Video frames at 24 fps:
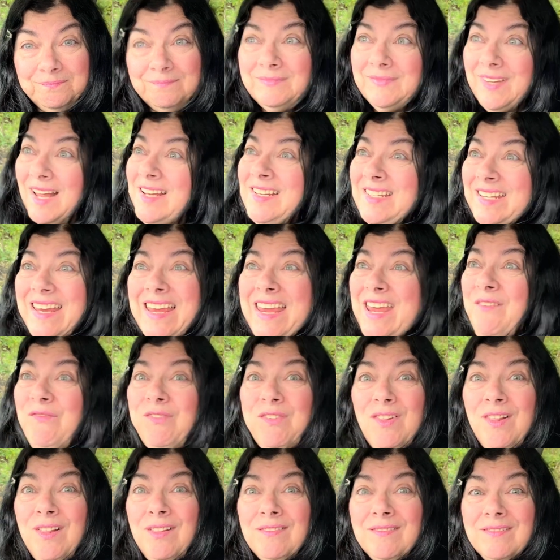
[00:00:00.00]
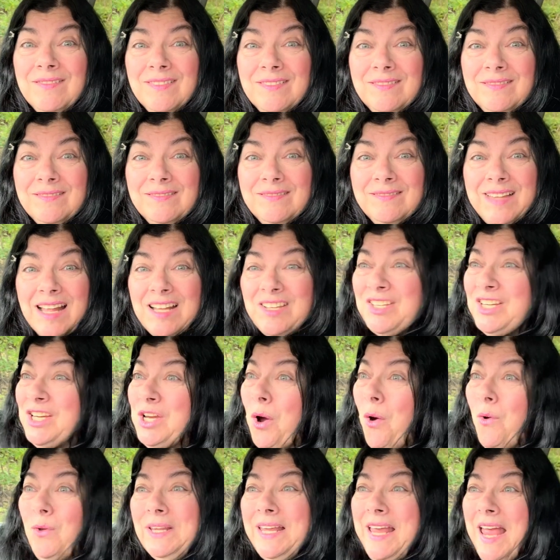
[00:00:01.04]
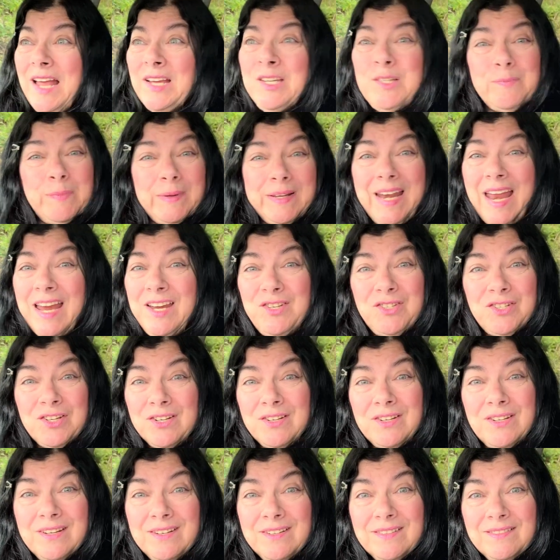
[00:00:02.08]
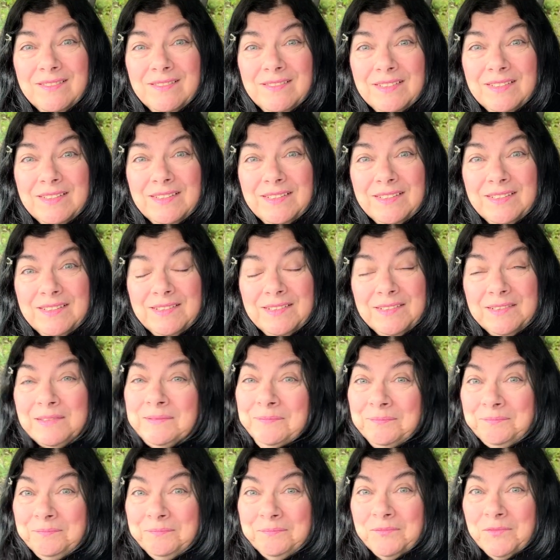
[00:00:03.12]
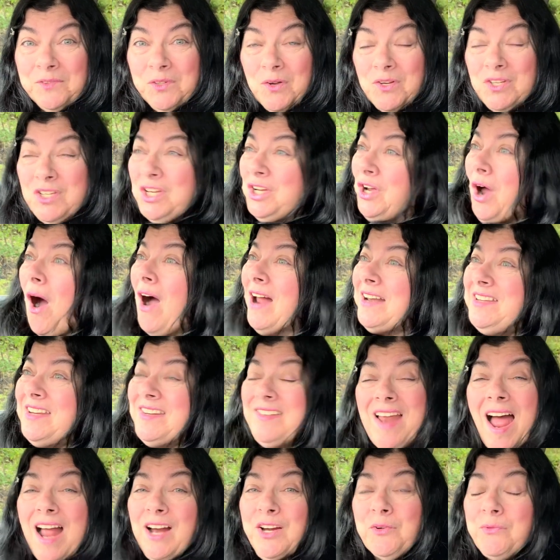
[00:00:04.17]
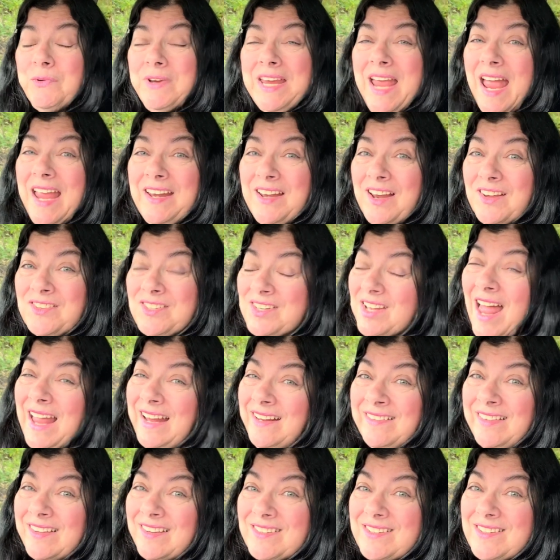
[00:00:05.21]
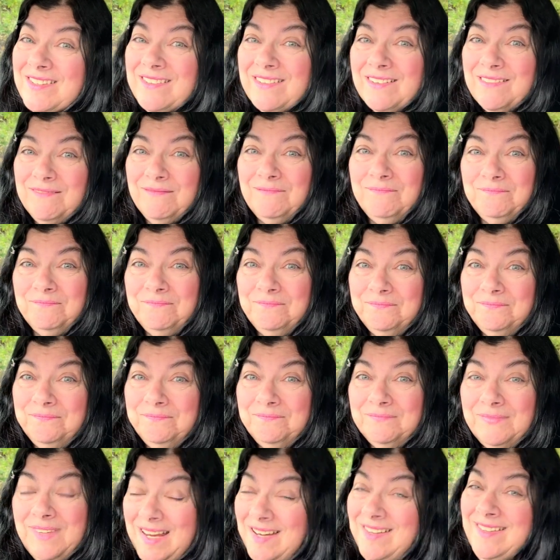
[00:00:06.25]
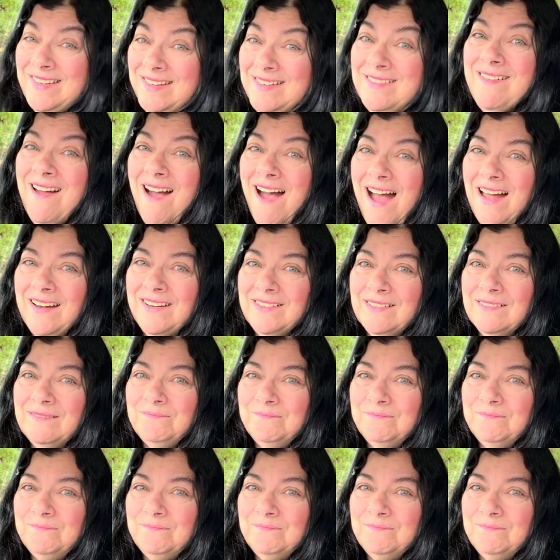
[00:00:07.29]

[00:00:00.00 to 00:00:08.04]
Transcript: It's evil. That's the only explanation. Because God did not create us like this. He did not.